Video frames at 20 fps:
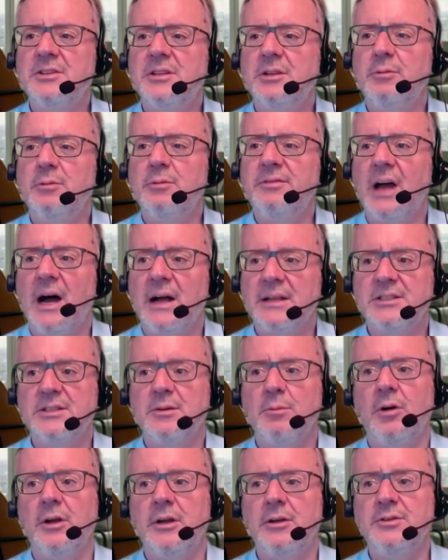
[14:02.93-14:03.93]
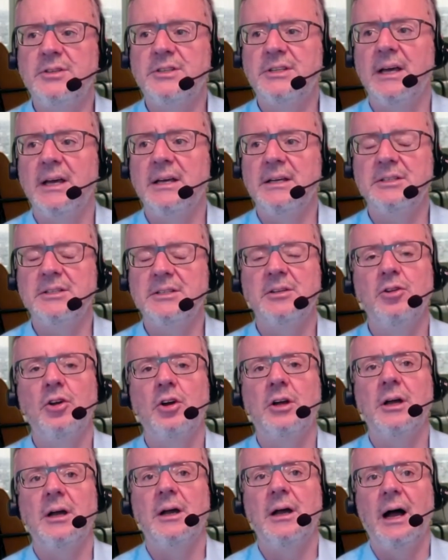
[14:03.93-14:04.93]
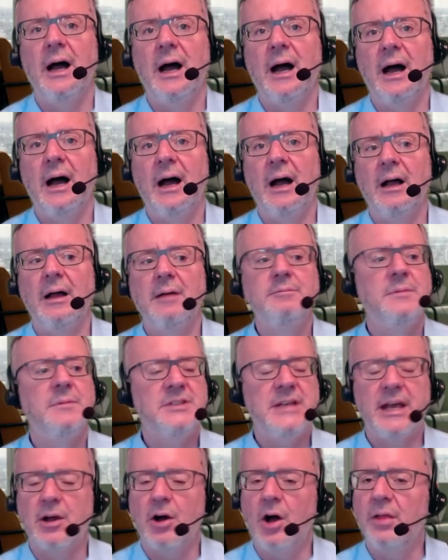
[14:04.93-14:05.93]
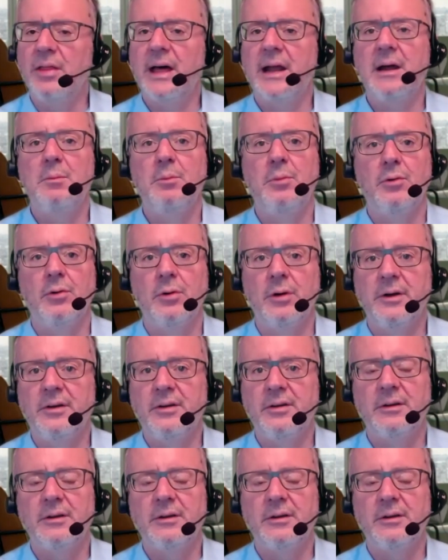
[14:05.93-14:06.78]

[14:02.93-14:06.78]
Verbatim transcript: that we've got someone who says, look, take all that on board.